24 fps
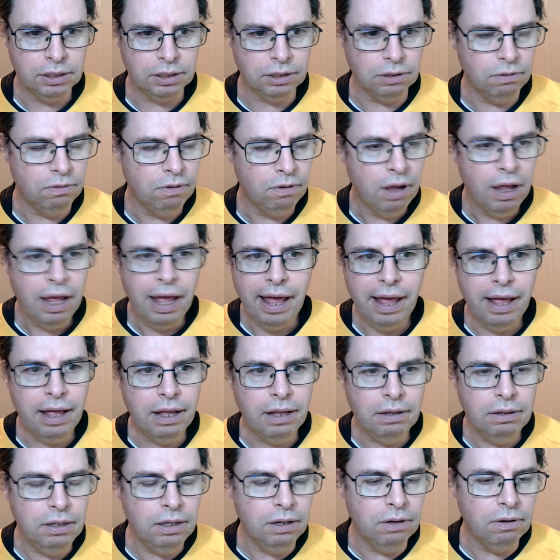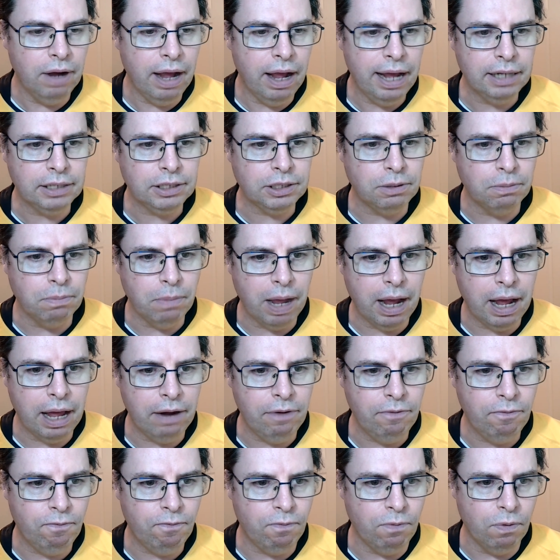So, extra man